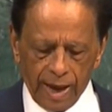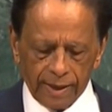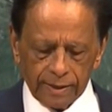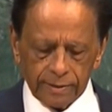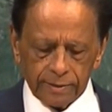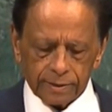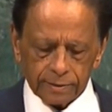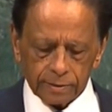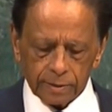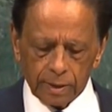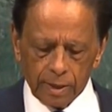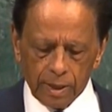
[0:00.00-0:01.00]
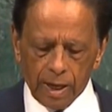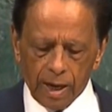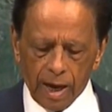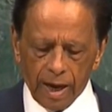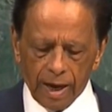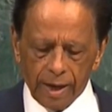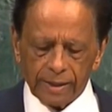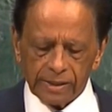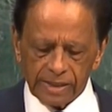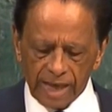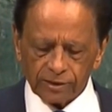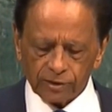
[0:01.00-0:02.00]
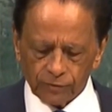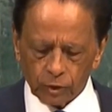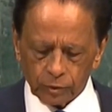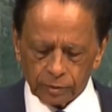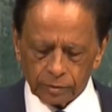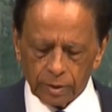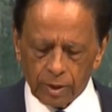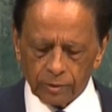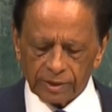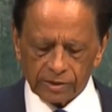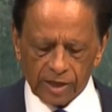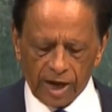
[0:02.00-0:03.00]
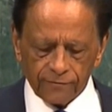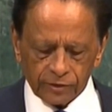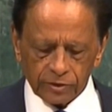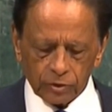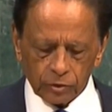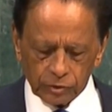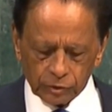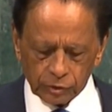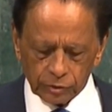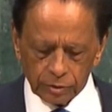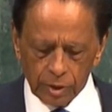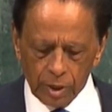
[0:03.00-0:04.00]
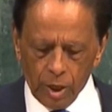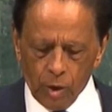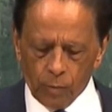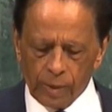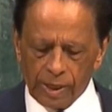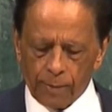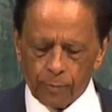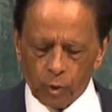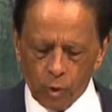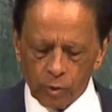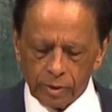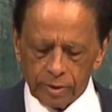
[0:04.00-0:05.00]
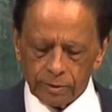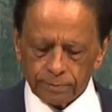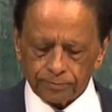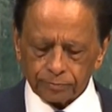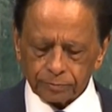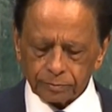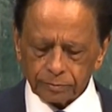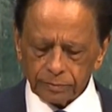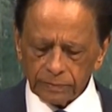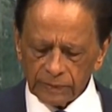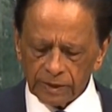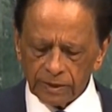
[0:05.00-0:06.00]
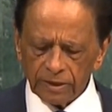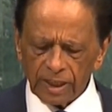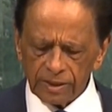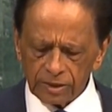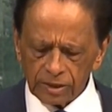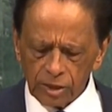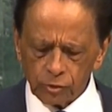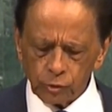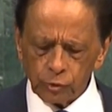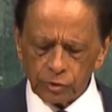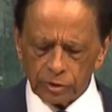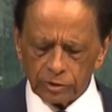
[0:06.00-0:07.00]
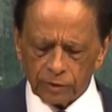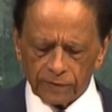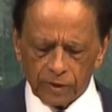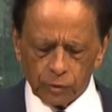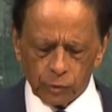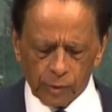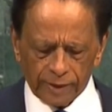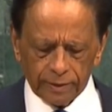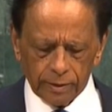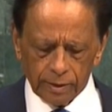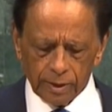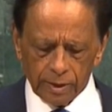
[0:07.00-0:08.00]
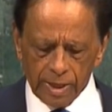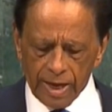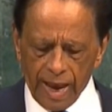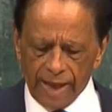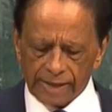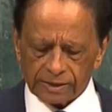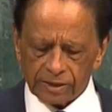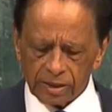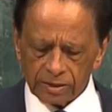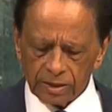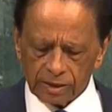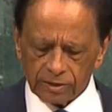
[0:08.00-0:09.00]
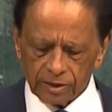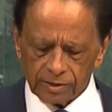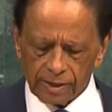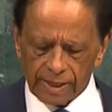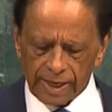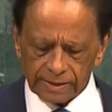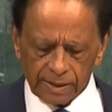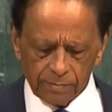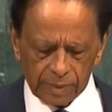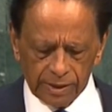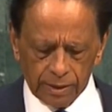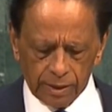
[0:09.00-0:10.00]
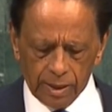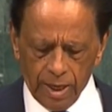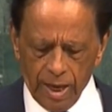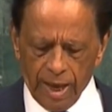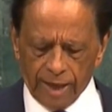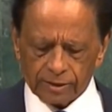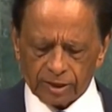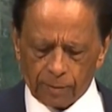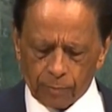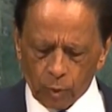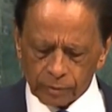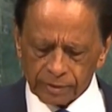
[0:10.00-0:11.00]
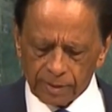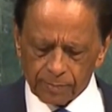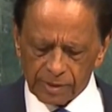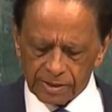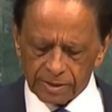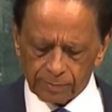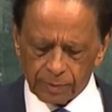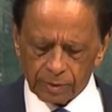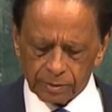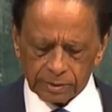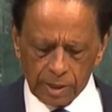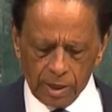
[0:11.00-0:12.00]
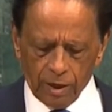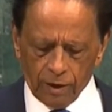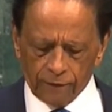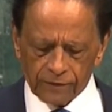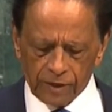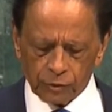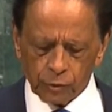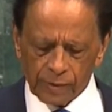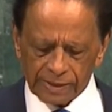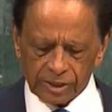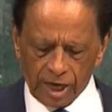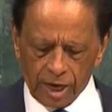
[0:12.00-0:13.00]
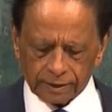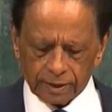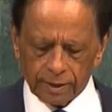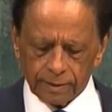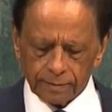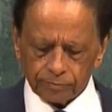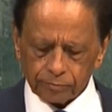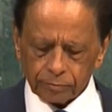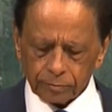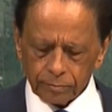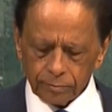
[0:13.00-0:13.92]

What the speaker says: Ninth, a yes vote on the draft resolution will uphold the institutions of the UN, assist the General Assembly, and support the principles of the UN Charter